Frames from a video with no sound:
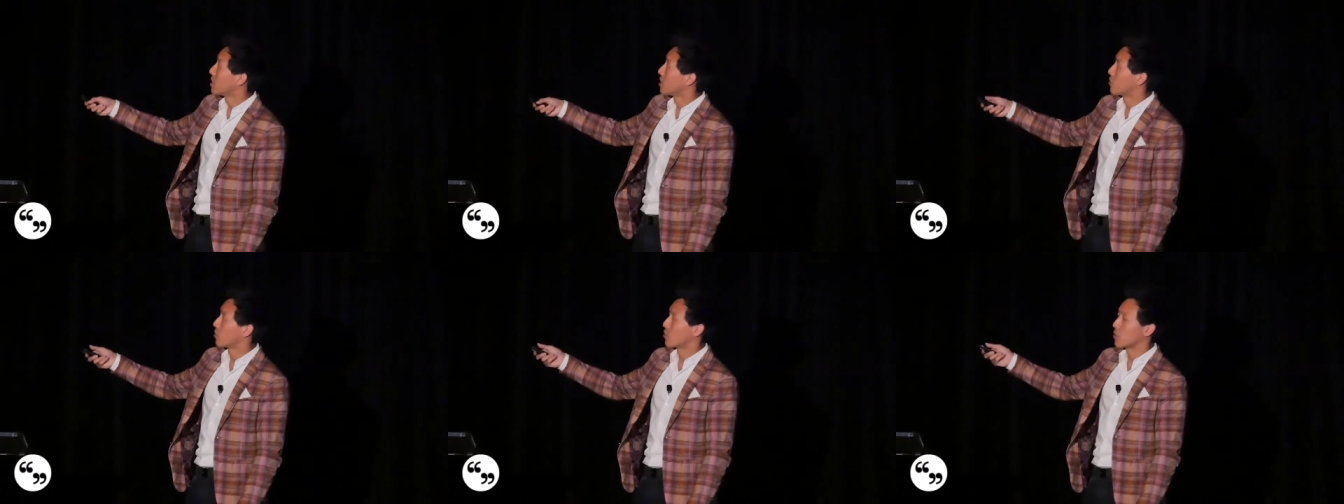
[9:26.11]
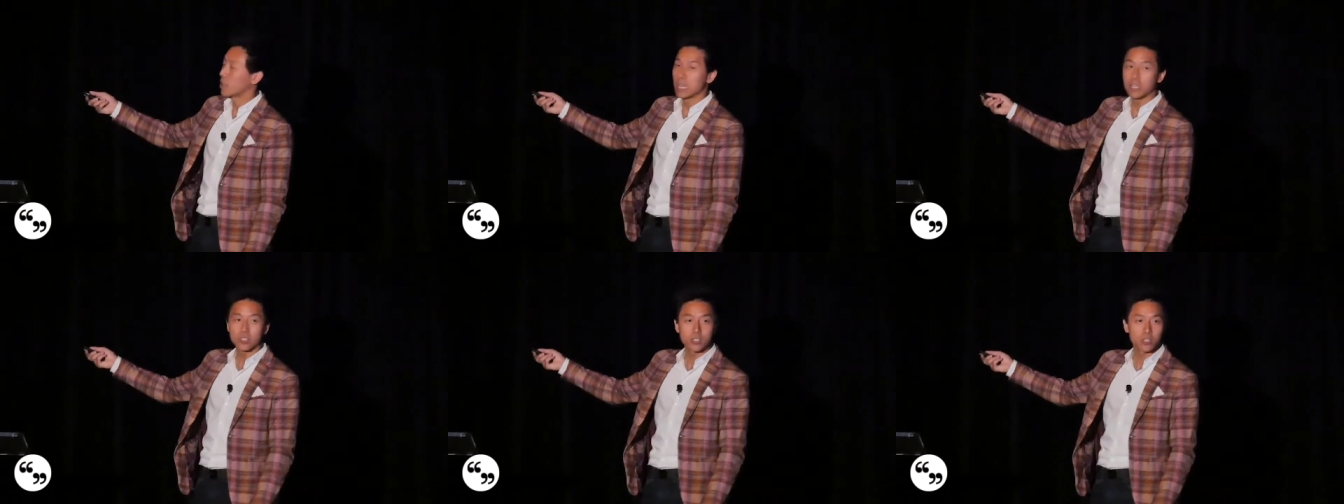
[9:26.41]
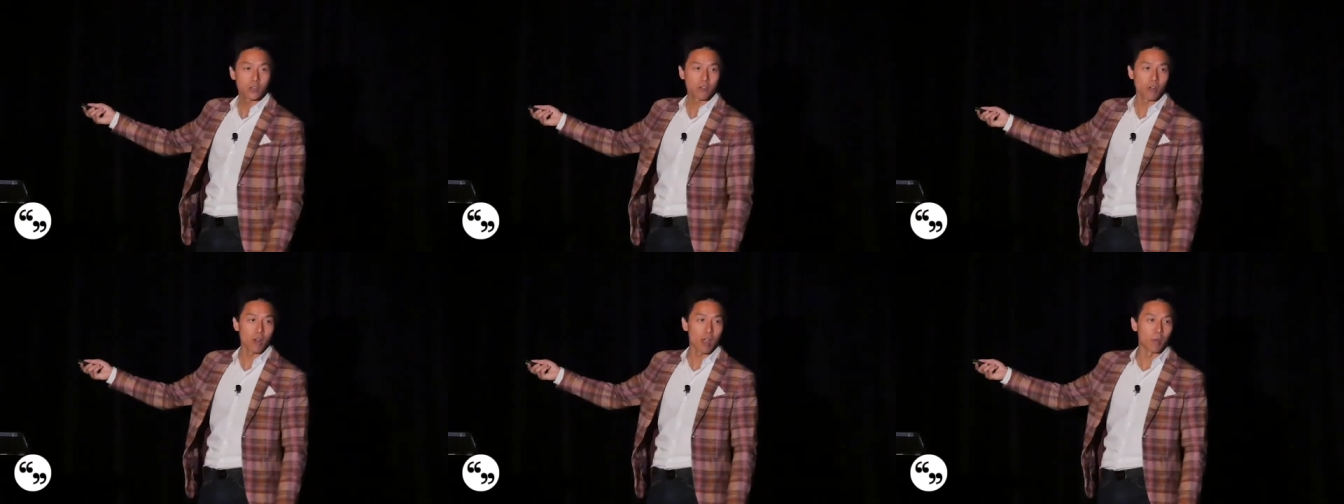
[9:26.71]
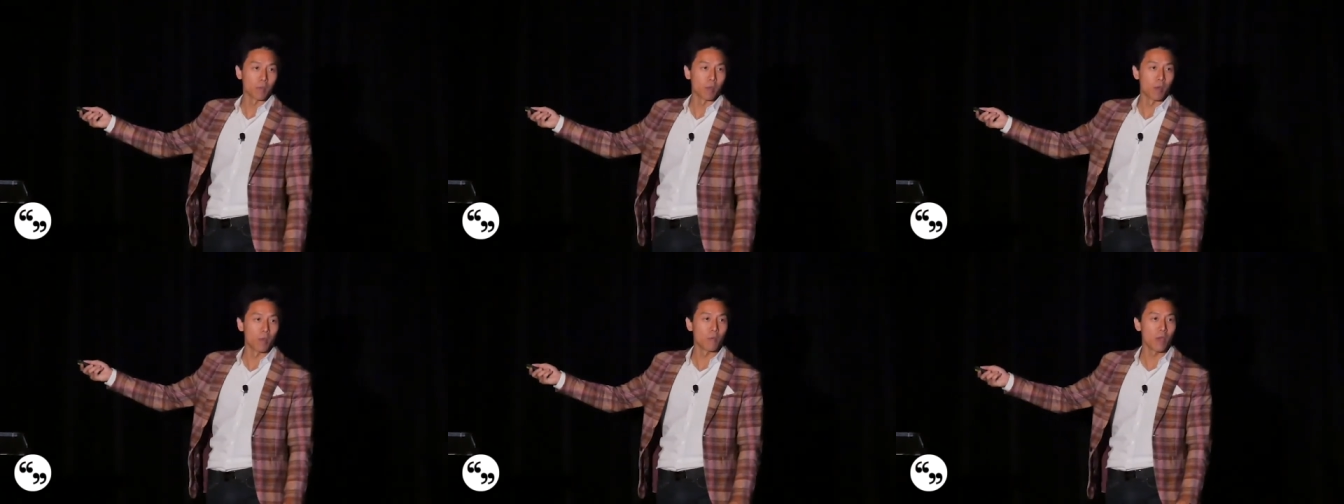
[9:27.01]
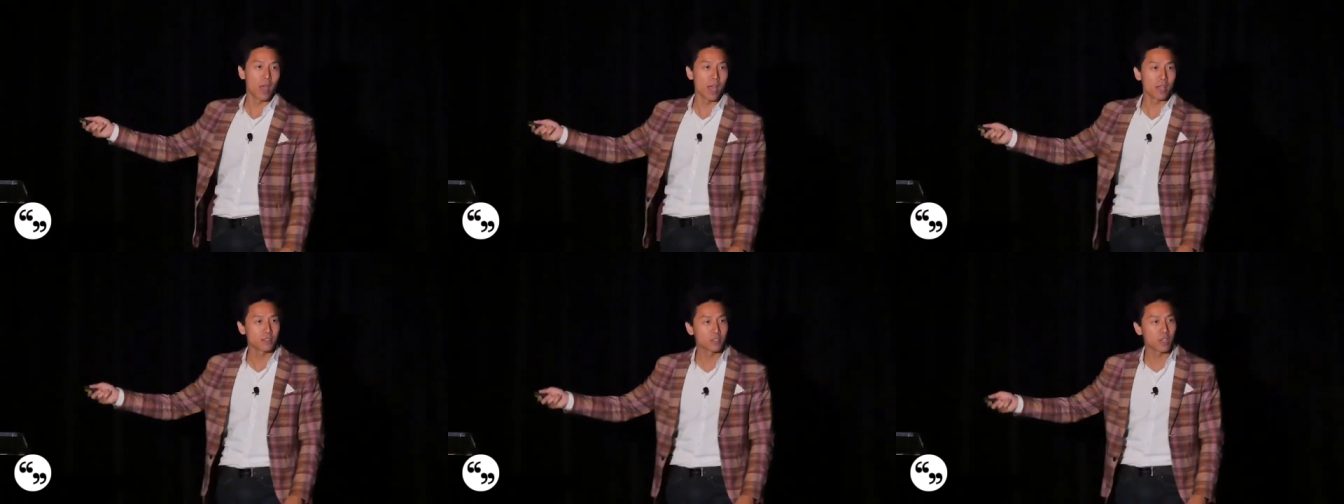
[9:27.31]
their Instagram, it
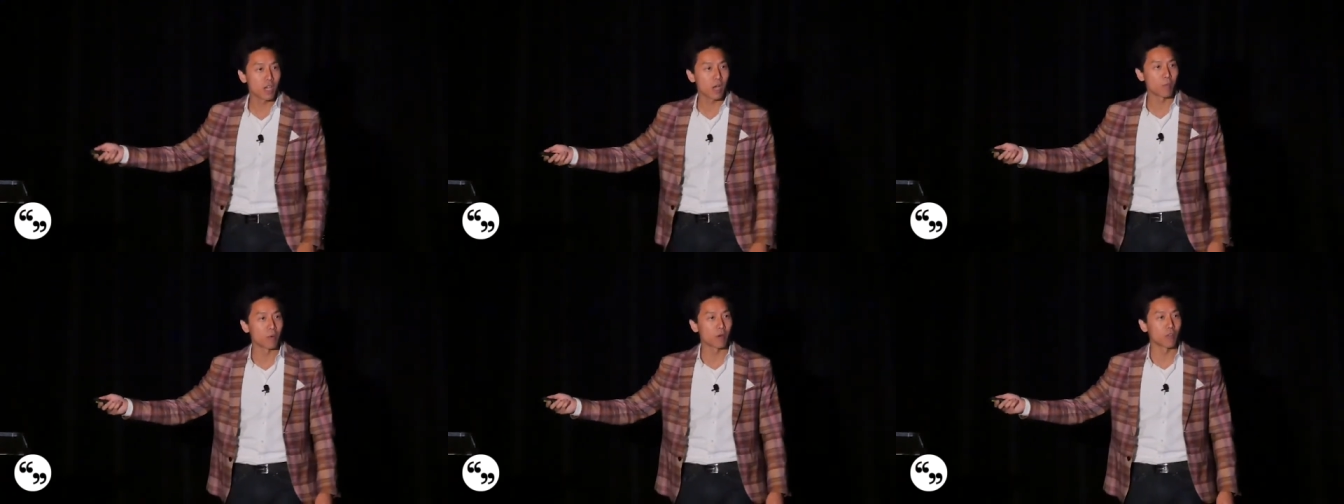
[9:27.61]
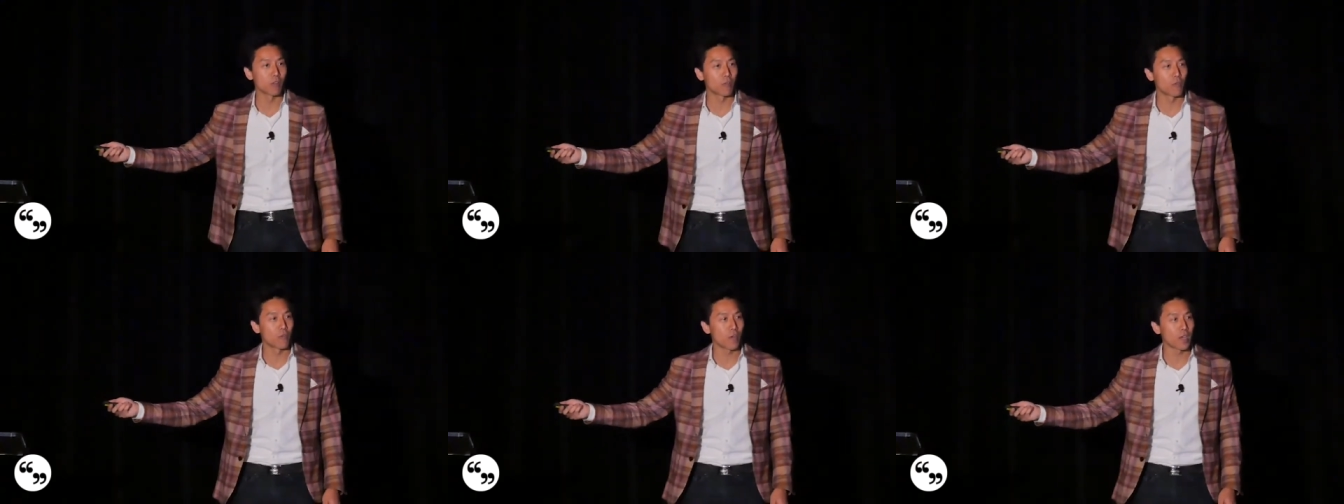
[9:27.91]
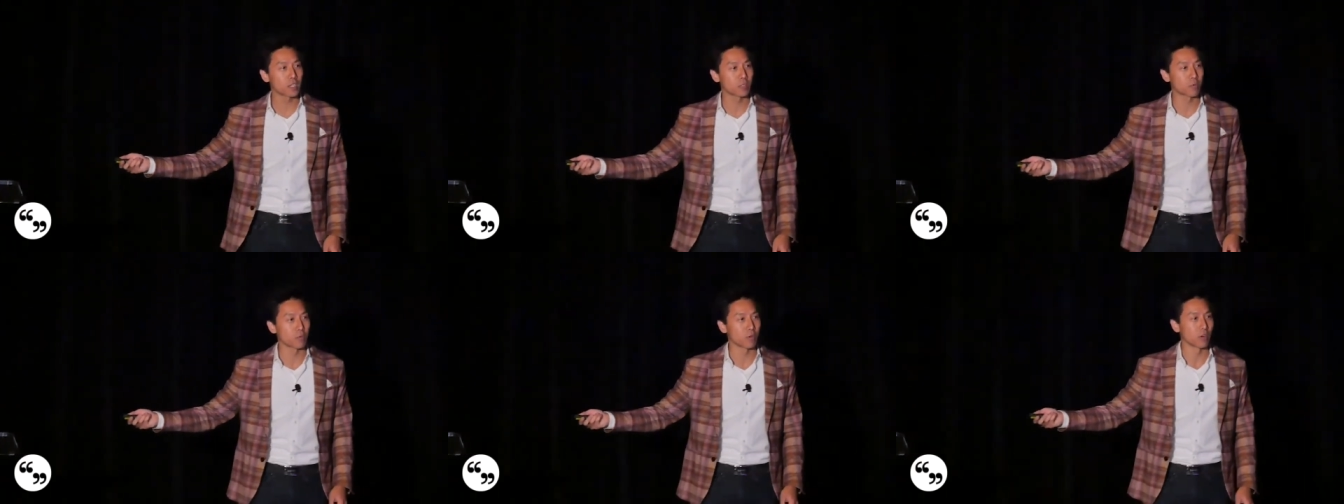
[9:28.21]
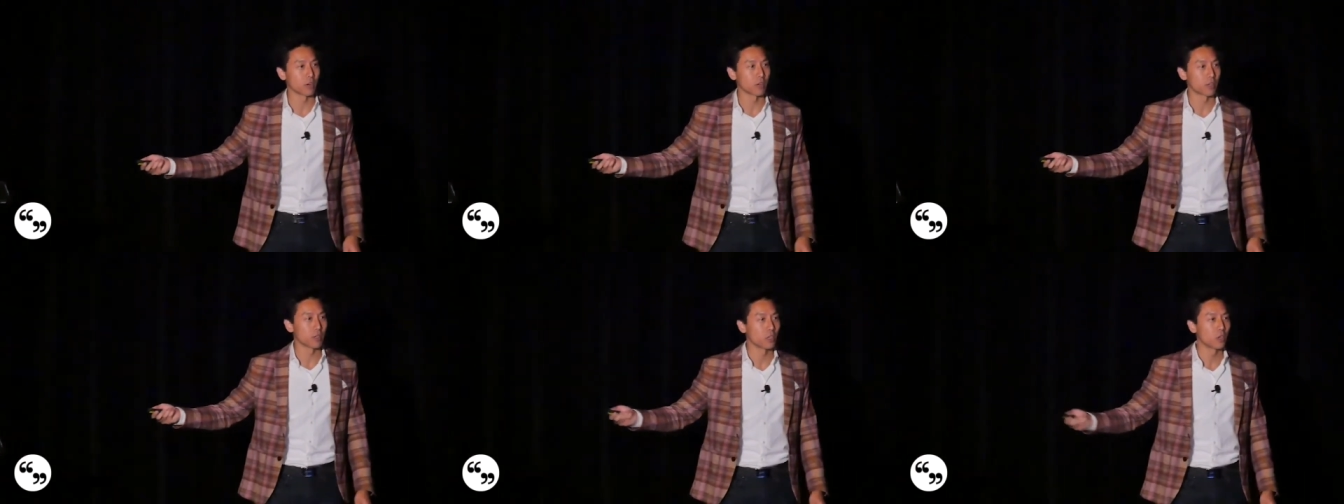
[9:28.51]
ends up on their Facebook?